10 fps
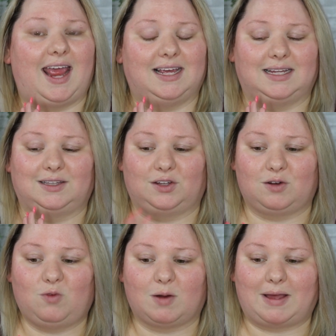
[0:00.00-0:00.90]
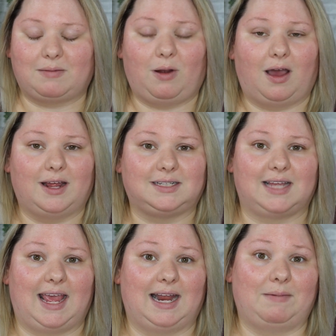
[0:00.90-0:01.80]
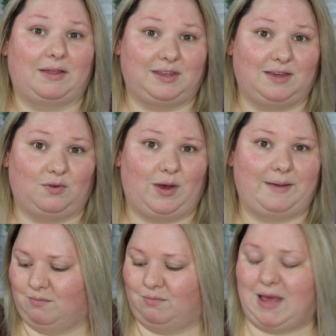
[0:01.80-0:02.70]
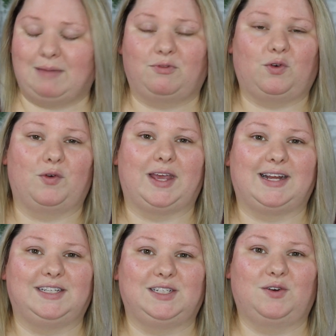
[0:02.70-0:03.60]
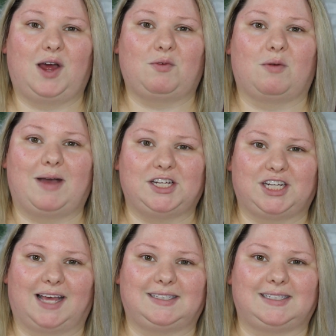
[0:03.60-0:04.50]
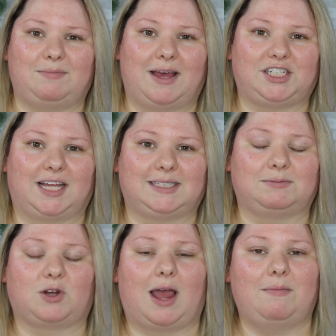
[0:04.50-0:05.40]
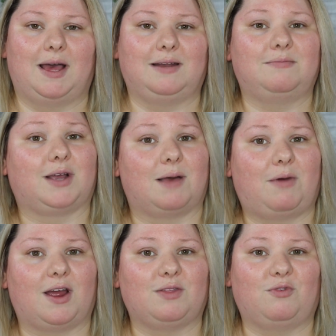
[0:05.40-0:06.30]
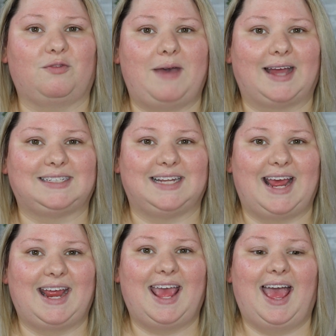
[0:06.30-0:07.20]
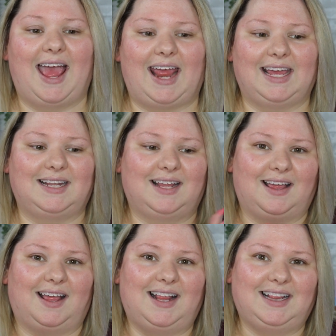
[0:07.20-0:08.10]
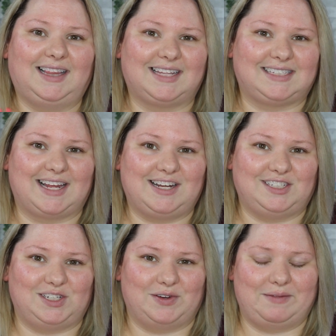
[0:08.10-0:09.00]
and learn more about the product and about the giveaway. And before we get into it, I'll remind you guys to smash that subscribe button, become part of the Wolfpack today, and let's get into